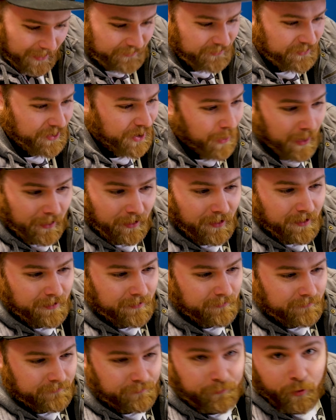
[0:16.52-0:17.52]
as you know, I
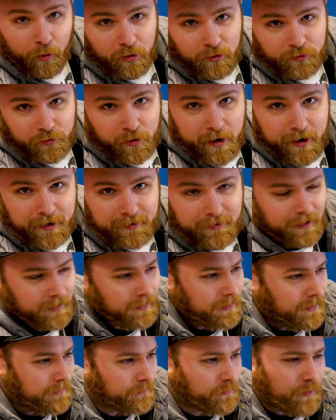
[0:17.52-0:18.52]
love Polaroid. I
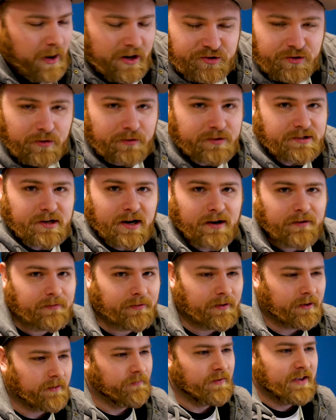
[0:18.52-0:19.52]
love retro
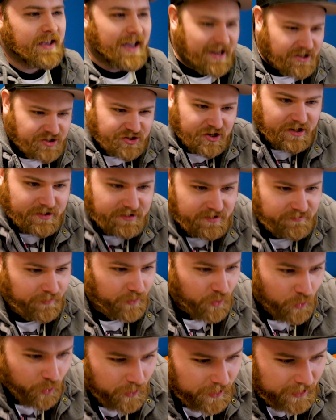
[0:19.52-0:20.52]
stuff like VHS
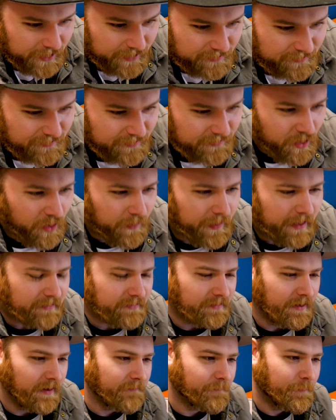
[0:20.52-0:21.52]
recording and all that
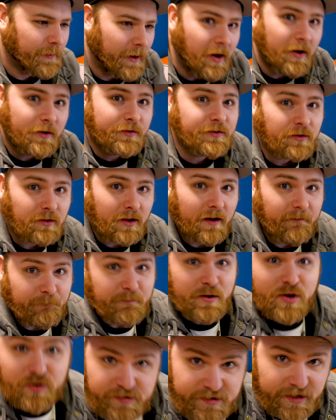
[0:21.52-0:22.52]
stuff, but I also love
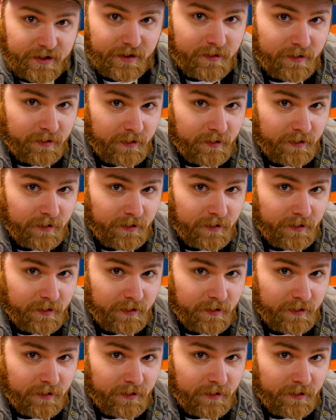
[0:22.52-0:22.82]
music,